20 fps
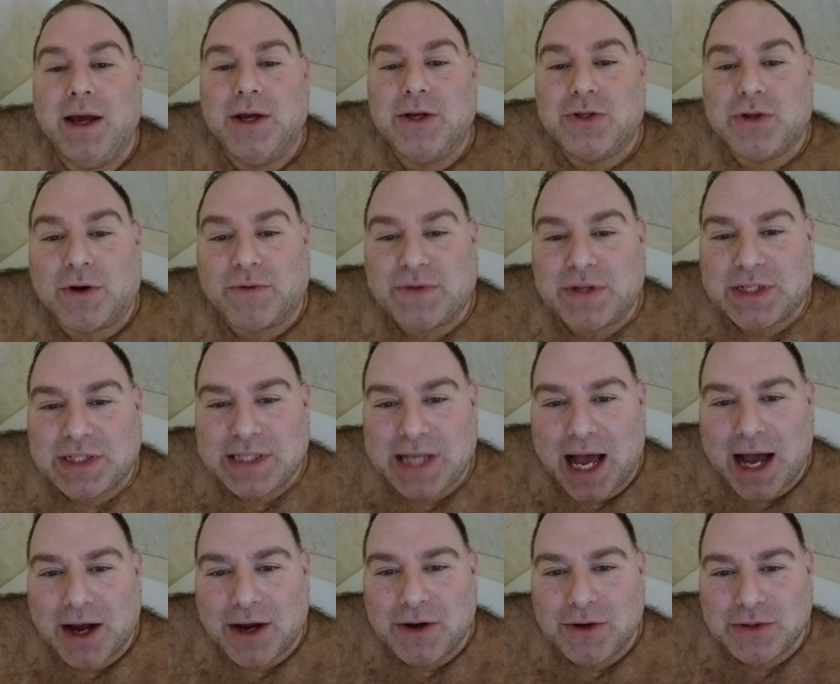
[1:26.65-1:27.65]
So if the
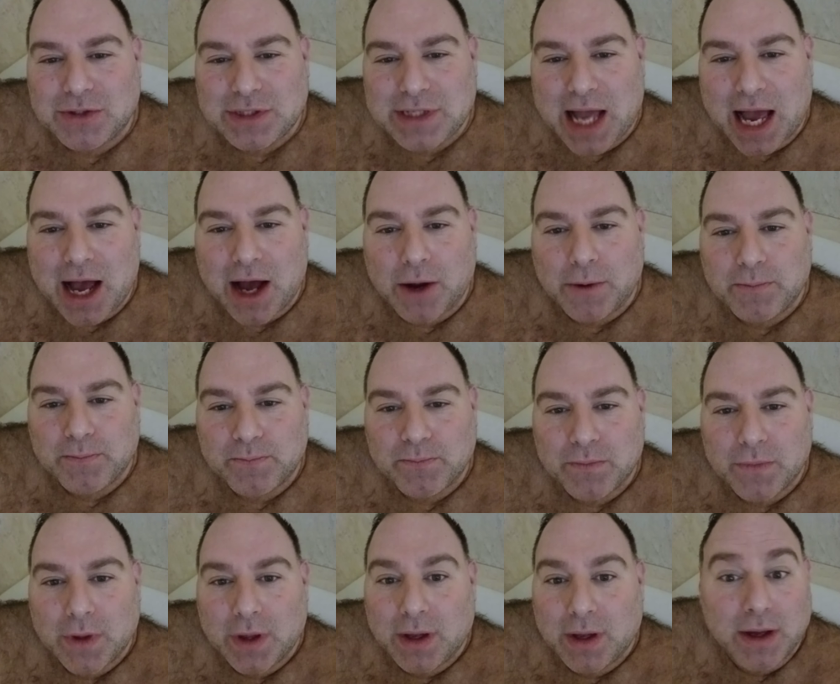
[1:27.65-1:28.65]
stock goes down,
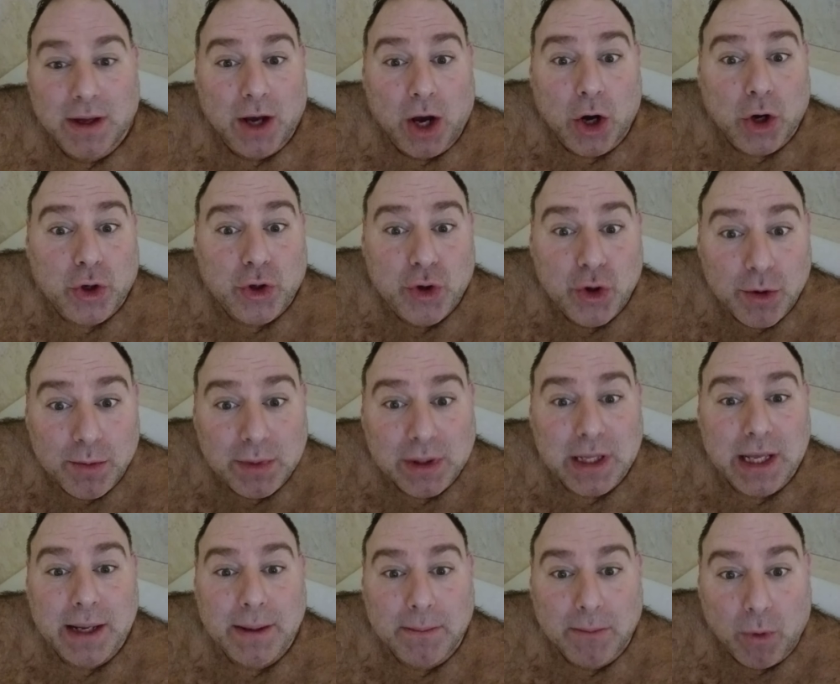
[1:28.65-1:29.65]

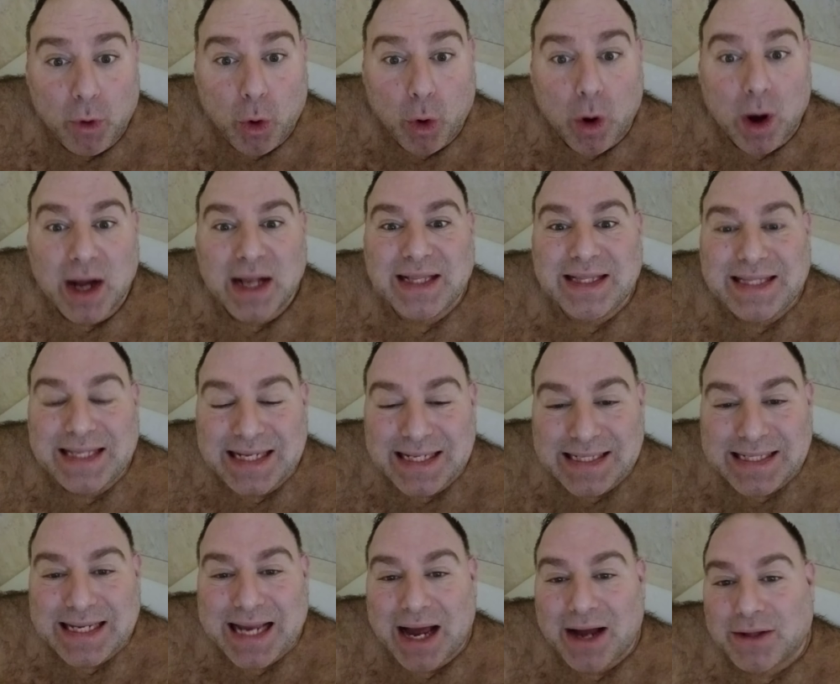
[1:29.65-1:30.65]
accumulate more
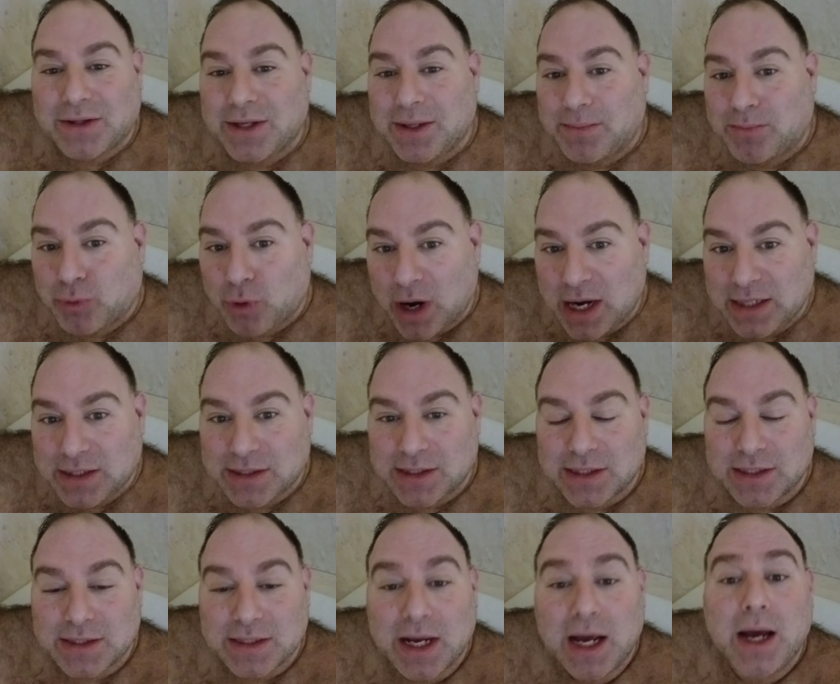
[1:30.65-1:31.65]
discounted
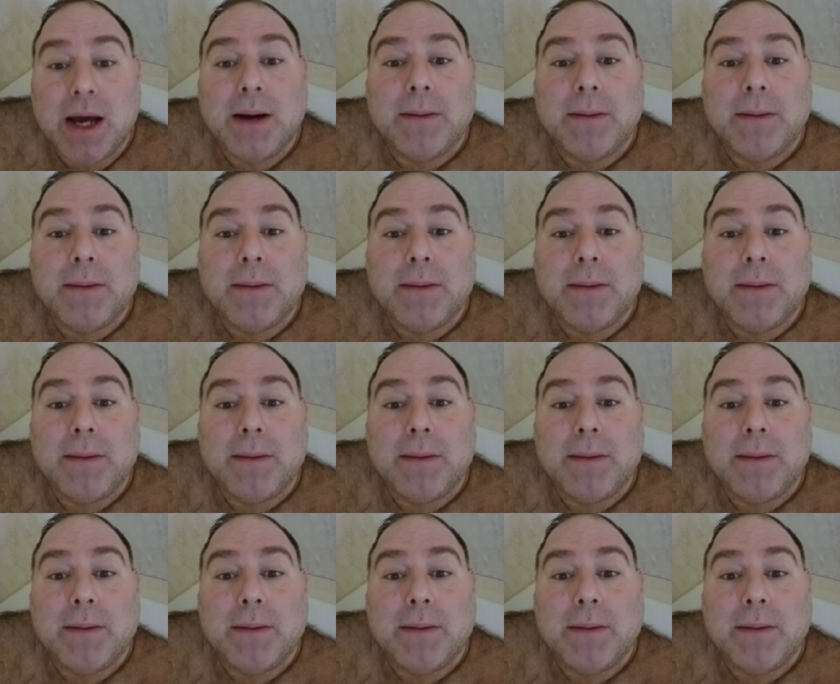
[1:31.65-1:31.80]
prices.